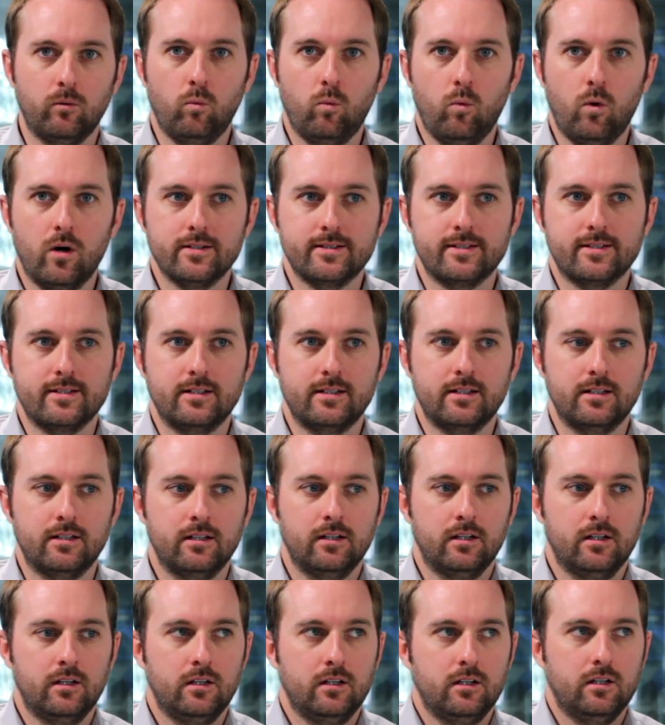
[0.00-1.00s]
wasn't
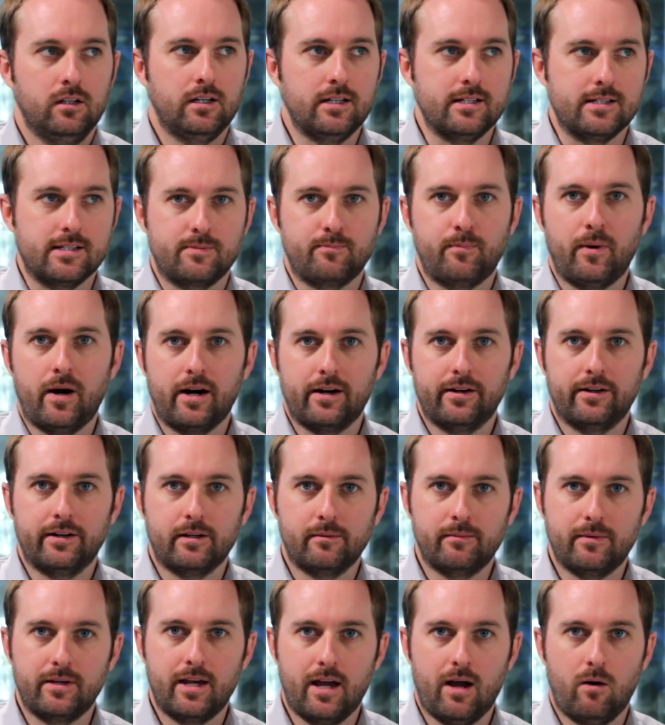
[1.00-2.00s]

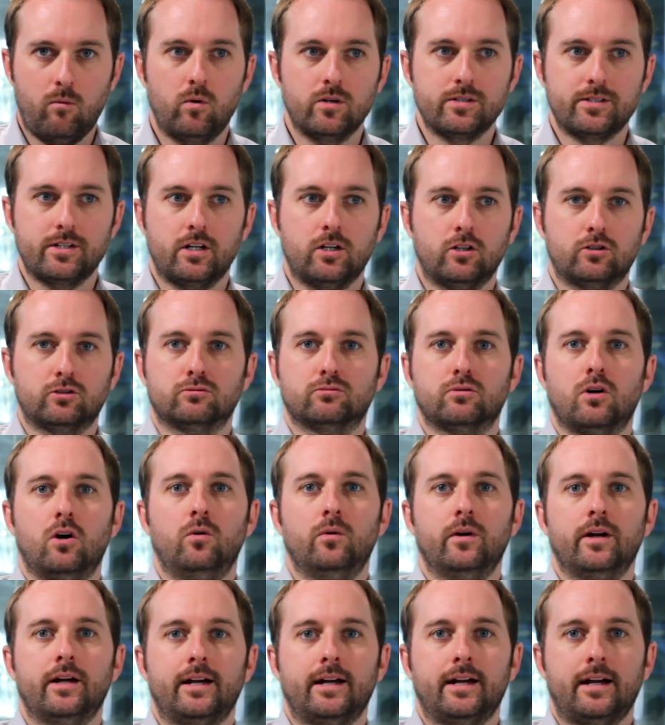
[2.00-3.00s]
inspiring me. I wasn't
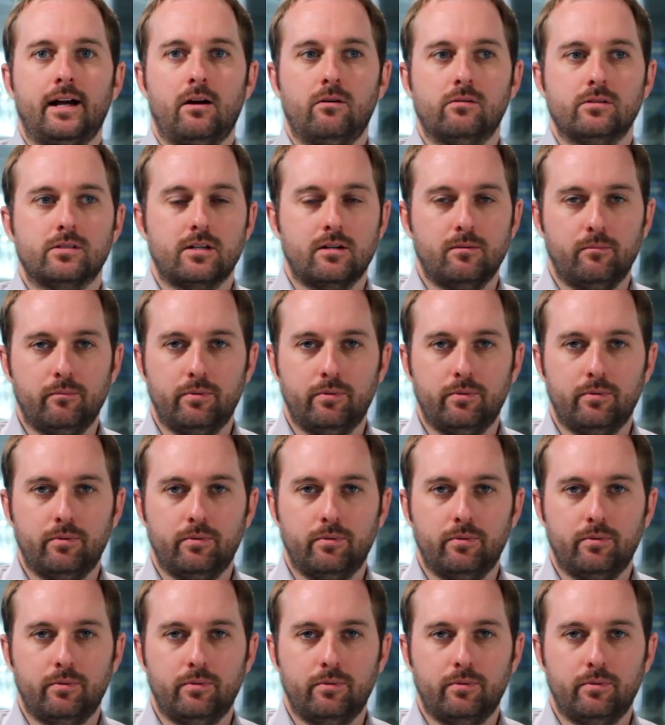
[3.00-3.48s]
growing. I was